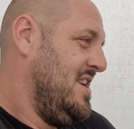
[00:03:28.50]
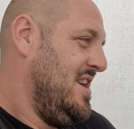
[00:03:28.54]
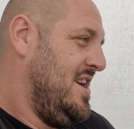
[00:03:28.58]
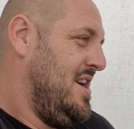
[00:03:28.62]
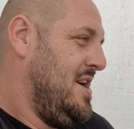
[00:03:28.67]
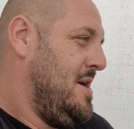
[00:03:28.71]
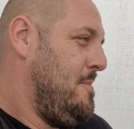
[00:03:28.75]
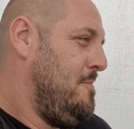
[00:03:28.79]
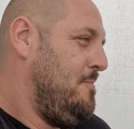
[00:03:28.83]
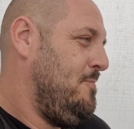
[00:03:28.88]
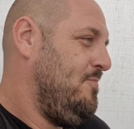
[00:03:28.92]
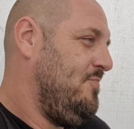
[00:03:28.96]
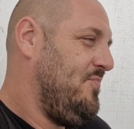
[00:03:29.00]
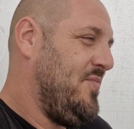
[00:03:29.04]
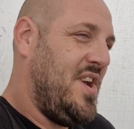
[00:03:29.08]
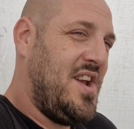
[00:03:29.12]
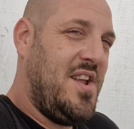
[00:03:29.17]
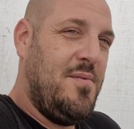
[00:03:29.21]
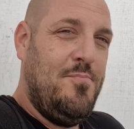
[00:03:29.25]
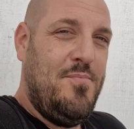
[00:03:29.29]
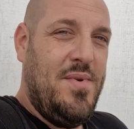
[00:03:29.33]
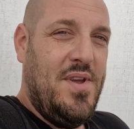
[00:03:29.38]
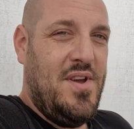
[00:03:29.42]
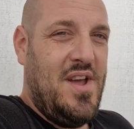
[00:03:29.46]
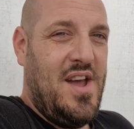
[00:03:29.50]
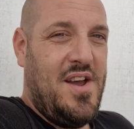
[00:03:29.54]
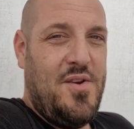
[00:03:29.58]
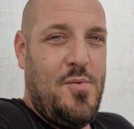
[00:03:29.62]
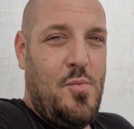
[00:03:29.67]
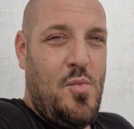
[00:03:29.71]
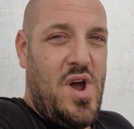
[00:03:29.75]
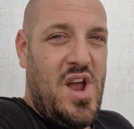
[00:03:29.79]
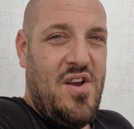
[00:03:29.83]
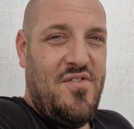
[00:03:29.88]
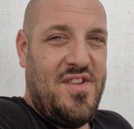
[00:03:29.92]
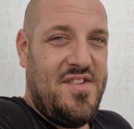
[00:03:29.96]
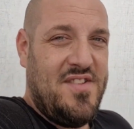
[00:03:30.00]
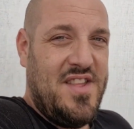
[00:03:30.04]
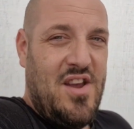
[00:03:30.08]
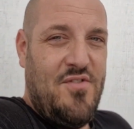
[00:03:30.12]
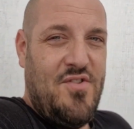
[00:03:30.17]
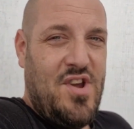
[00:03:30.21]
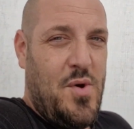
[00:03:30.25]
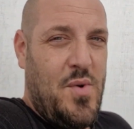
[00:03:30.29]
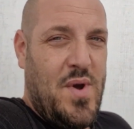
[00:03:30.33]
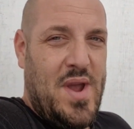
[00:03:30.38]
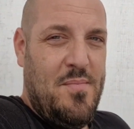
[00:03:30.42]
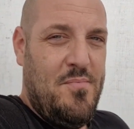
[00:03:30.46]
I can wire a
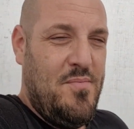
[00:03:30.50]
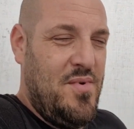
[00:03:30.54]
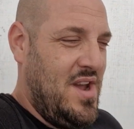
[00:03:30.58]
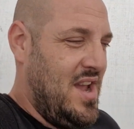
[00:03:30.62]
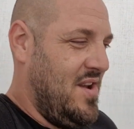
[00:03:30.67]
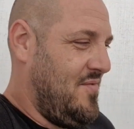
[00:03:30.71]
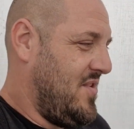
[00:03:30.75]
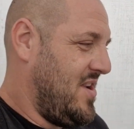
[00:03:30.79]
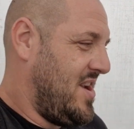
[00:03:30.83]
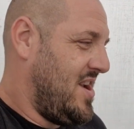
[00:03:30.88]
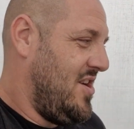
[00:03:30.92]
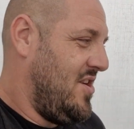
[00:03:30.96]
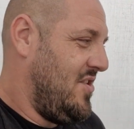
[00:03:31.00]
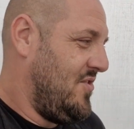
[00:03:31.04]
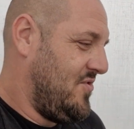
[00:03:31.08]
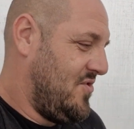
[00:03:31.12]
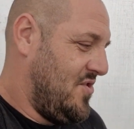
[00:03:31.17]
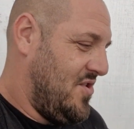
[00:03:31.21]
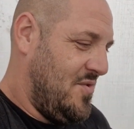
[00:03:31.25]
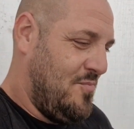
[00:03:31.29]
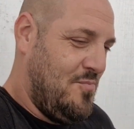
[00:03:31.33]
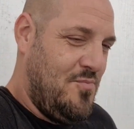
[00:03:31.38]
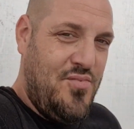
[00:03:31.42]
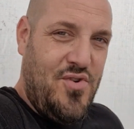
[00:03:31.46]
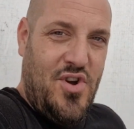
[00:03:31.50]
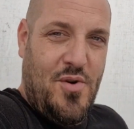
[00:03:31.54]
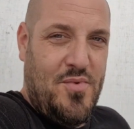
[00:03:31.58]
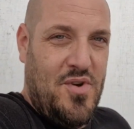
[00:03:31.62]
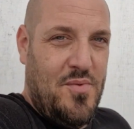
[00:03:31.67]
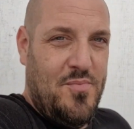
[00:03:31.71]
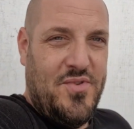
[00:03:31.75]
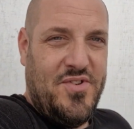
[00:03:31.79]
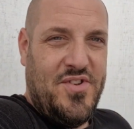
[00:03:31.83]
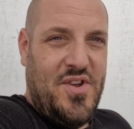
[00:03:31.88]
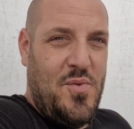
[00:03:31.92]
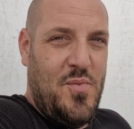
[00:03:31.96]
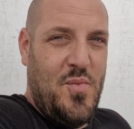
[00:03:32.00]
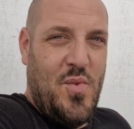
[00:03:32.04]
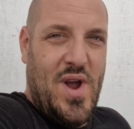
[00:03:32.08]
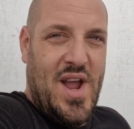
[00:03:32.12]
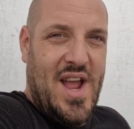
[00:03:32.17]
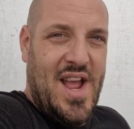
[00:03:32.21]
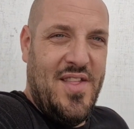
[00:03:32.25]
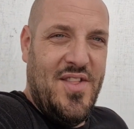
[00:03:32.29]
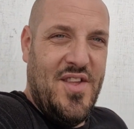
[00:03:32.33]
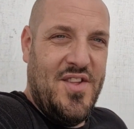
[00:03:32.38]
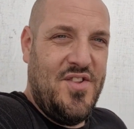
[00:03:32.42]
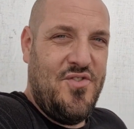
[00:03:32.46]
stereo in, but if the car's got a problem
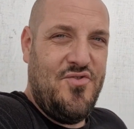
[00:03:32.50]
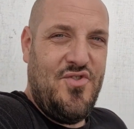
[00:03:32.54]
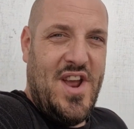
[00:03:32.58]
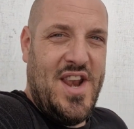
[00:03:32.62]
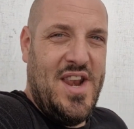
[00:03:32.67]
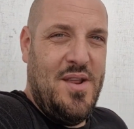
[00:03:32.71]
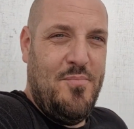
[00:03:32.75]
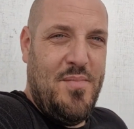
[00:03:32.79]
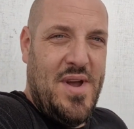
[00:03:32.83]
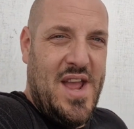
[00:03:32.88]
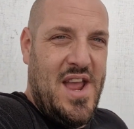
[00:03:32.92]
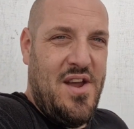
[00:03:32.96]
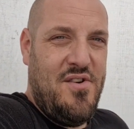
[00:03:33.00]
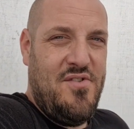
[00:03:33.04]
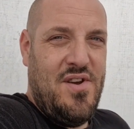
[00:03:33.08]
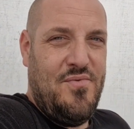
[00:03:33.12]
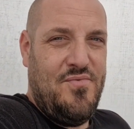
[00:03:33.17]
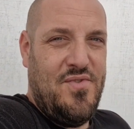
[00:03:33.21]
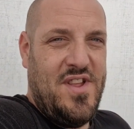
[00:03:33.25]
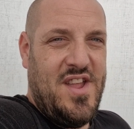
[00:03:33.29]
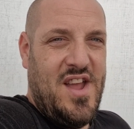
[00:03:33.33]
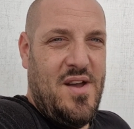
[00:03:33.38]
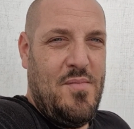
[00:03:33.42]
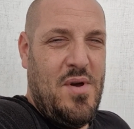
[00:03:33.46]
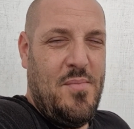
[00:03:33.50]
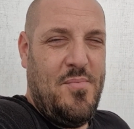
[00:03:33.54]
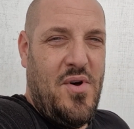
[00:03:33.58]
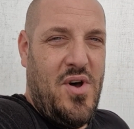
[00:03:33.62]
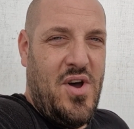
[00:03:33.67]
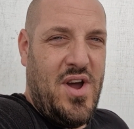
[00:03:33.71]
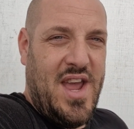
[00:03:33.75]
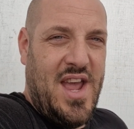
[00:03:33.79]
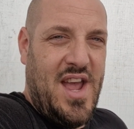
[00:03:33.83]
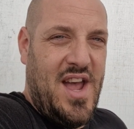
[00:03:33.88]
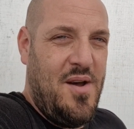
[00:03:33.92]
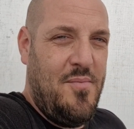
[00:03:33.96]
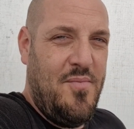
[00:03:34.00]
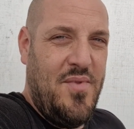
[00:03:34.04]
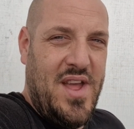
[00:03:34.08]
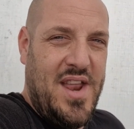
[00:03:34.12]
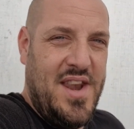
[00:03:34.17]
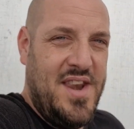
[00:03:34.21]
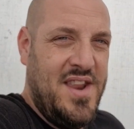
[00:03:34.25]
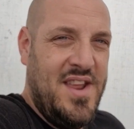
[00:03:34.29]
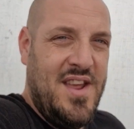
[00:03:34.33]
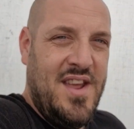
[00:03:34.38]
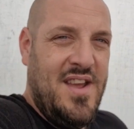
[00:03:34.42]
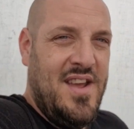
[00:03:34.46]
somewhere that's draining power every time I park it up,
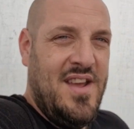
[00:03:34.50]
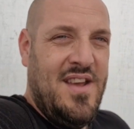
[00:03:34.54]
then